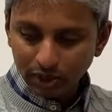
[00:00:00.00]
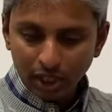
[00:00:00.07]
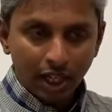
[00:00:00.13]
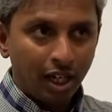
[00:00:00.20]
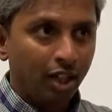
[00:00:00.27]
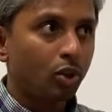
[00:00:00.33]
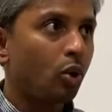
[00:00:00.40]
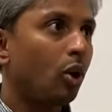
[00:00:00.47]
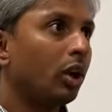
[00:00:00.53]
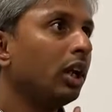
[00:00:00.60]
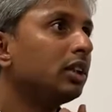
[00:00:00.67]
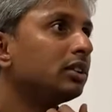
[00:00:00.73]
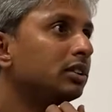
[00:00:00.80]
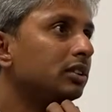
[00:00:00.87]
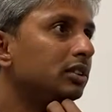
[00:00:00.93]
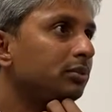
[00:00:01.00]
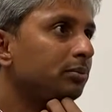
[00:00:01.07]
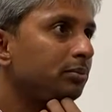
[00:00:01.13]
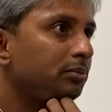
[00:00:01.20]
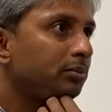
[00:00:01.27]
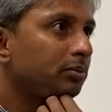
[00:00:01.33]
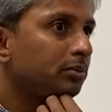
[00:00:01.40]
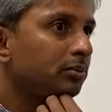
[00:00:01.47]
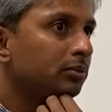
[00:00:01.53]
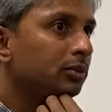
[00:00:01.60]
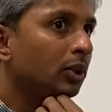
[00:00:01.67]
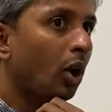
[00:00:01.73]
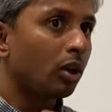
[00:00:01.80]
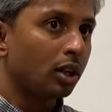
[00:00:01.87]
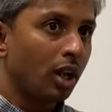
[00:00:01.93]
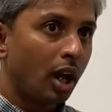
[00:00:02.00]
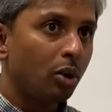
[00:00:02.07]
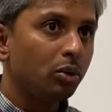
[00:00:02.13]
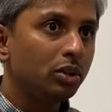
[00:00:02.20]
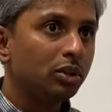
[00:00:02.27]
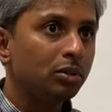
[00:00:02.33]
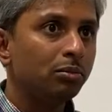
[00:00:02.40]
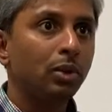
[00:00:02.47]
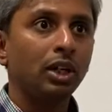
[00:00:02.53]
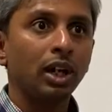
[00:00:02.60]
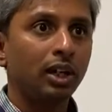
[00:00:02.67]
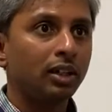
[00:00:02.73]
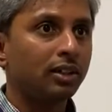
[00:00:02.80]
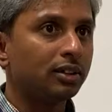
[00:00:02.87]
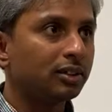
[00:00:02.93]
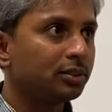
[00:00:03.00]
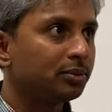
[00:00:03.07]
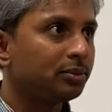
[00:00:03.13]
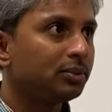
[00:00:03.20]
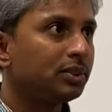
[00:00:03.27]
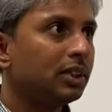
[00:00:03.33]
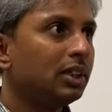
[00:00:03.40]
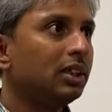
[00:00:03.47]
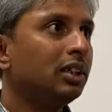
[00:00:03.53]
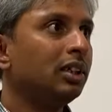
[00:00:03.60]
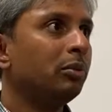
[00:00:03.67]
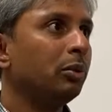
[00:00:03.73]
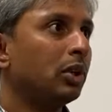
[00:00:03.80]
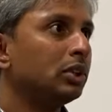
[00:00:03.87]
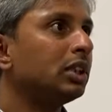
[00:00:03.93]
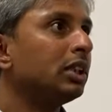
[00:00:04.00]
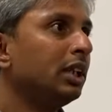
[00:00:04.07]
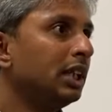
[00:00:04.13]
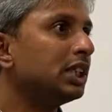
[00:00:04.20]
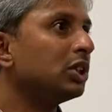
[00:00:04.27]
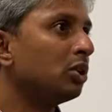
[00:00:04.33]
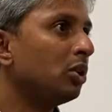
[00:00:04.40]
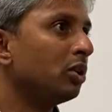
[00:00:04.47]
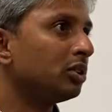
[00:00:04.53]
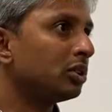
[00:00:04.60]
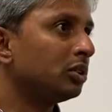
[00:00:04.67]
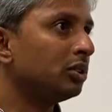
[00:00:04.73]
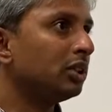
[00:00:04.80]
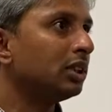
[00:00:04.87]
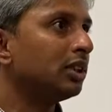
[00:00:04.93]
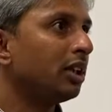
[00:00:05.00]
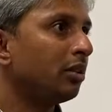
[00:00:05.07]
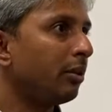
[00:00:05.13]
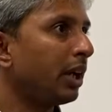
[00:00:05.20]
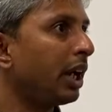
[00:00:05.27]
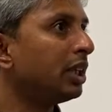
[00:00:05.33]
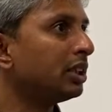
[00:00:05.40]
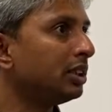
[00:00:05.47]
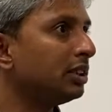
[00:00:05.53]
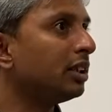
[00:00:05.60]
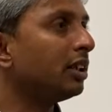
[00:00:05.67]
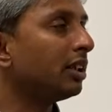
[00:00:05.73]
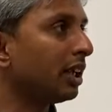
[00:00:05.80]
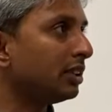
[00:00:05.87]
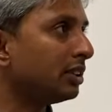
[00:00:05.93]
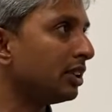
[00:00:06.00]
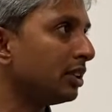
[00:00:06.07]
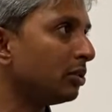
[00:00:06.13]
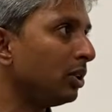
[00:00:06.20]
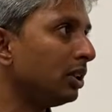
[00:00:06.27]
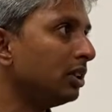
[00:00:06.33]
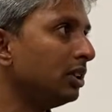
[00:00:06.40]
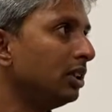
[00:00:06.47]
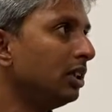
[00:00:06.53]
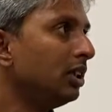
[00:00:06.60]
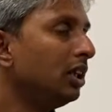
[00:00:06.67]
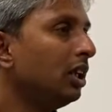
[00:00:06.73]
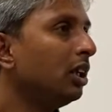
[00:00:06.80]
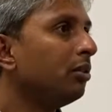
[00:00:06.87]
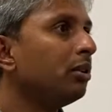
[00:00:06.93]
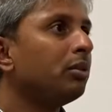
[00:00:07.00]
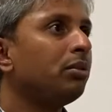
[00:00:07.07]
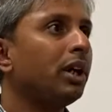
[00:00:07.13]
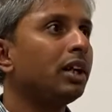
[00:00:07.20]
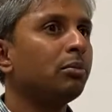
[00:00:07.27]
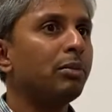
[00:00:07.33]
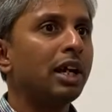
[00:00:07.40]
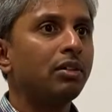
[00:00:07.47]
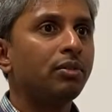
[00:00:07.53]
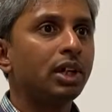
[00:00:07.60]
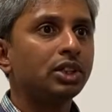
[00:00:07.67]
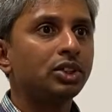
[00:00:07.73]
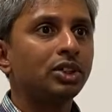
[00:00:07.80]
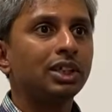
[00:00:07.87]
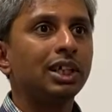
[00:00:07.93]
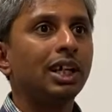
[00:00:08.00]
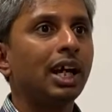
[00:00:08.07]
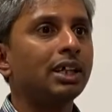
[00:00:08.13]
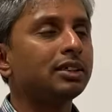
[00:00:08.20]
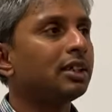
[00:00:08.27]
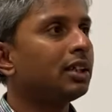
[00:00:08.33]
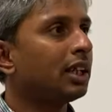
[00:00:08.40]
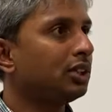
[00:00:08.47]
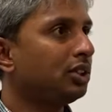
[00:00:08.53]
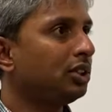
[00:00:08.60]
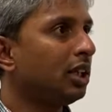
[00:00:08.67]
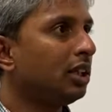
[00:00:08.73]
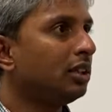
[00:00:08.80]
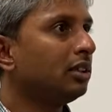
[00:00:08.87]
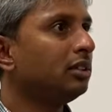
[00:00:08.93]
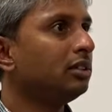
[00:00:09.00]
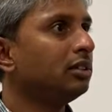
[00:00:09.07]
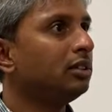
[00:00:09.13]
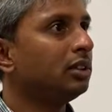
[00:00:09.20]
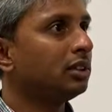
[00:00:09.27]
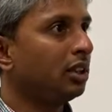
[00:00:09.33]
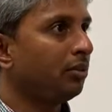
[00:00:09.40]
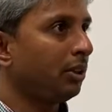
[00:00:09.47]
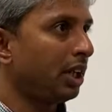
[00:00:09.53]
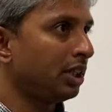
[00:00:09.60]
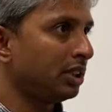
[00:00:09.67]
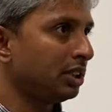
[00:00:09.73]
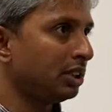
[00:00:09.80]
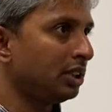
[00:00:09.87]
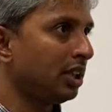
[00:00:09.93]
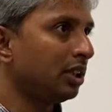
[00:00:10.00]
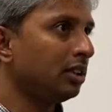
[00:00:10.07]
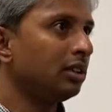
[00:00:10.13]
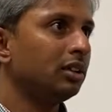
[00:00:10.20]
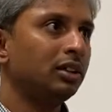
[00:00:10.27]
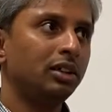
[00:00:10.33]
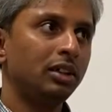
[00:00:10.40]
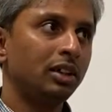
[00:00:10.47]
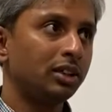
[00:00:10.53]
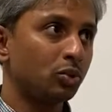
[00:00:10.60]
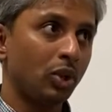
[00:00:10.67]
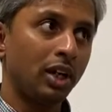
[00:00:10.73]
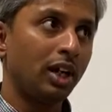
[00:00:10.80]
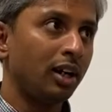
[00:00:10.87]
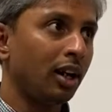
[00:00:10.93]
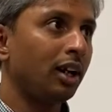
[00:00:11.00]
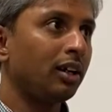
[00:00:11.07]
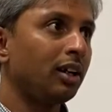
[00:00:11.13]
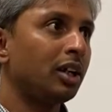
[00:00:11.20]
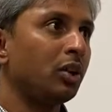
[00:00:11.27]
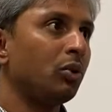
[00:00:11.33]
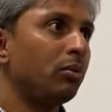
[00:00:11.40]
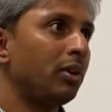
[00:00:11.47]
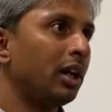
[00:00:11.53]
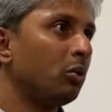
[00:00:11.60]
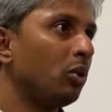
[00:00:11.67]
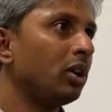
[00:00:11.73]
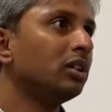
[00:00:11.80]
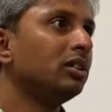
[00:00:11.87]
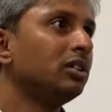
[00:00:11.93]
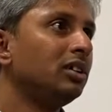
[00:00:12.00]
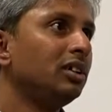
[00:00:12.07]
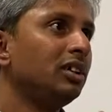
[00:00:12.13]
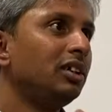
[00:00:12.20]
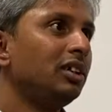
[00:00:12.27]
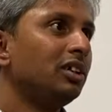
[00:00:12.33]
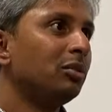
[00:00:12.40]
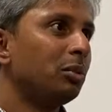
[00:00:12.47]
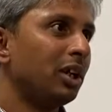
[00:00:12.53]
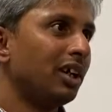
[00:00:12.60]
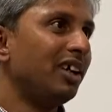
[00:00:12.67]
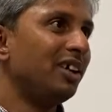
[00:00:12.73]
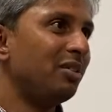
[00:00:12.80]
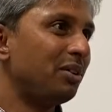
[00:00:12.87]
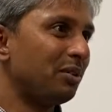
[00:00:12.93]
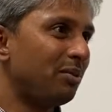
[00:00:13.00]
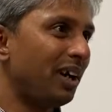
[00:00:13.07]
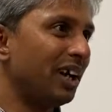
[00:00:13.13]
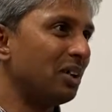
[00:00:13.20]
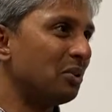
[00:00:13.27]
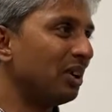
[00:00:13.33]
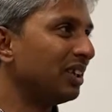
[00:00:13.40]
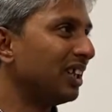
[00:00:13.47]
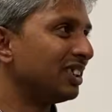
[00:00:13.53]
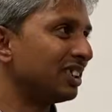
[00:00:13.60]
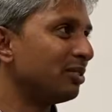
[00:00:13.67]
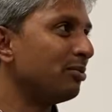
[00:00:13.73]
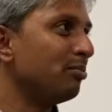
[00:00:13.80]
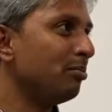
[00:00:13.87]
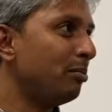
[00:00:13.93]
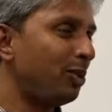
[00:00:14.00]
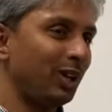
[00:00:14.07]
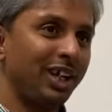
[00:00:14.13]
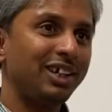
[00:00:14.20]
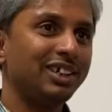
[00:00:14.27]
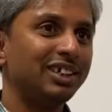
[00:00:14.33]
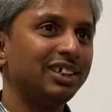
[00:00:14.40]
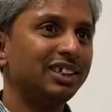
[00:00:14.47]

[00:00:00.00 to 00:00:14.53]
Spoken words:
Electronics, not now, but later, because it needs to go through the certifications and tests as well. If you find a manufacturer that has the tests done, the certifications done, it's quite unlikely that you will find one. But if you find one, that's brilliant.